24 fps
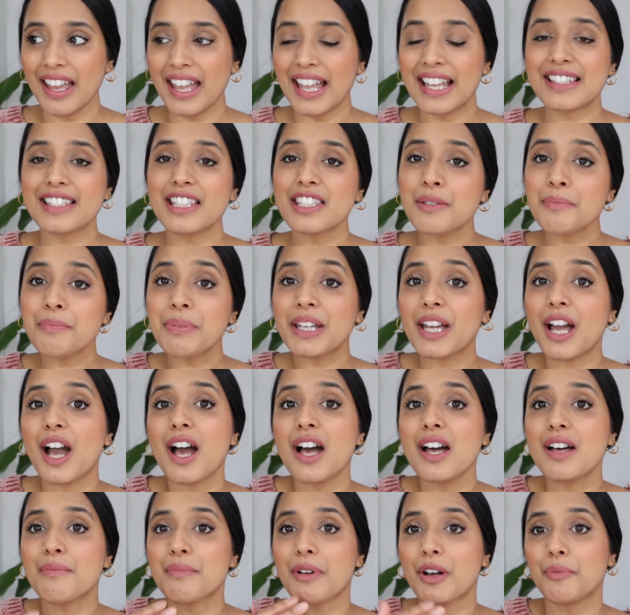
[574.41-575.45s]
It doesn't
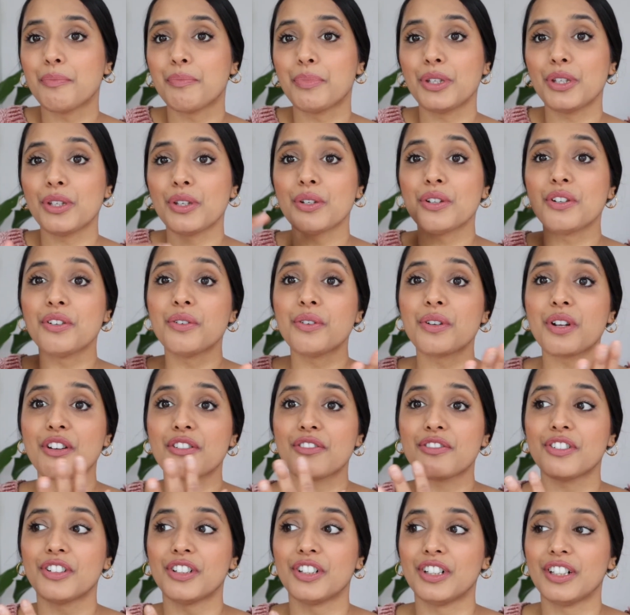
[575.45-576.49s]
become a
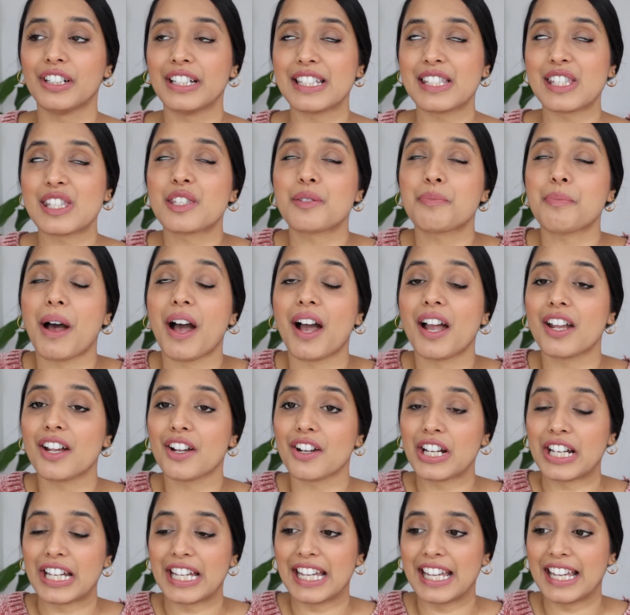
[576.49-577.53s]
beautiful,
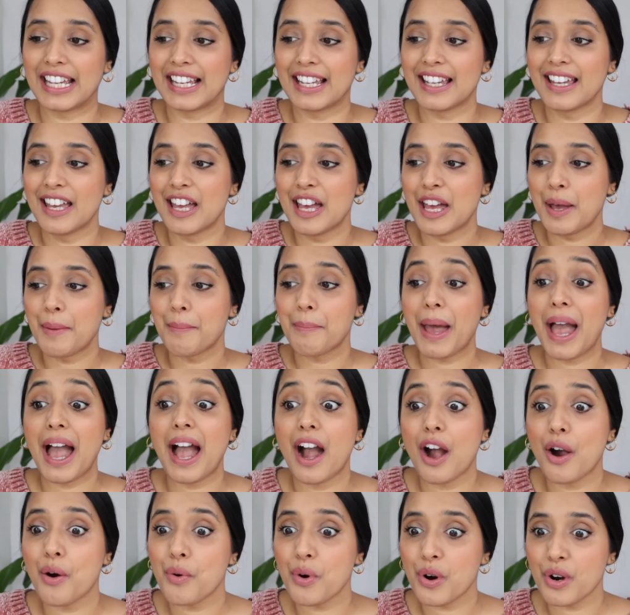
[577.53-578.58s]
inspiring,
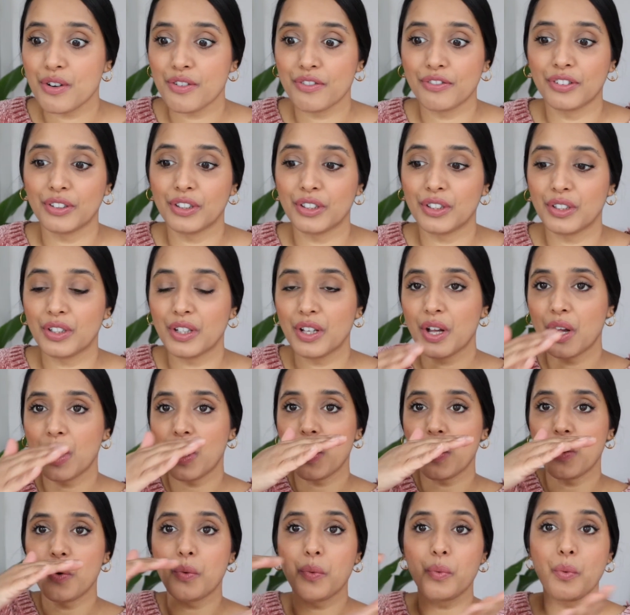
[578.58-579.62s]
powerful
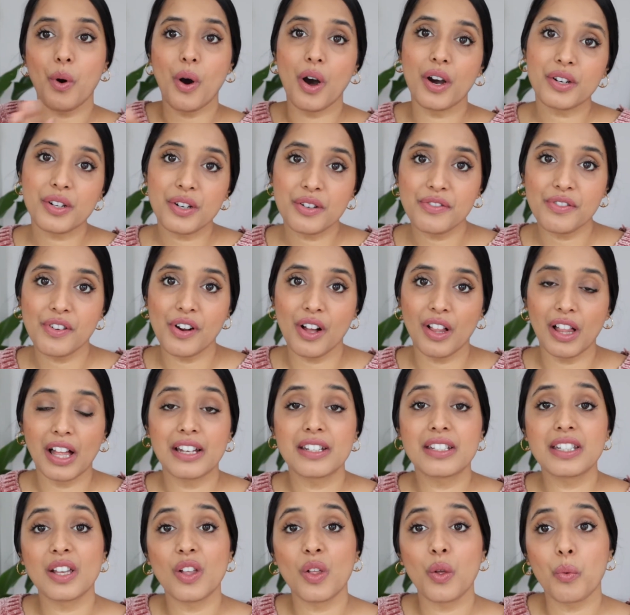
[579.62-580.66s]
waterfall
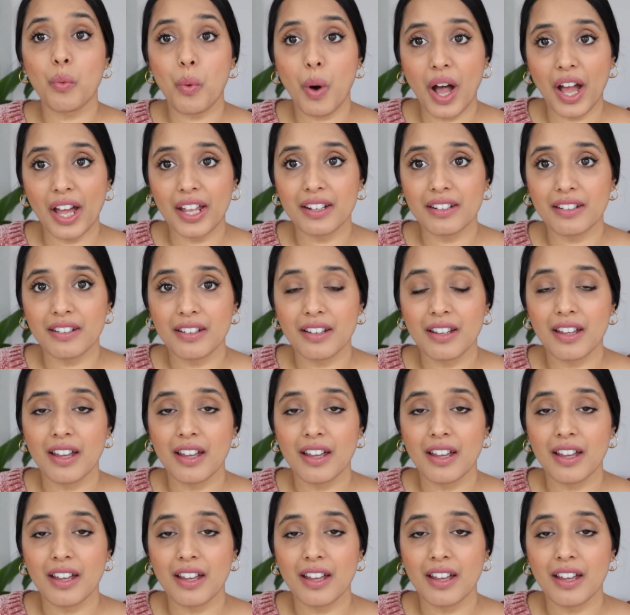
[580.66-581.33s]
until what?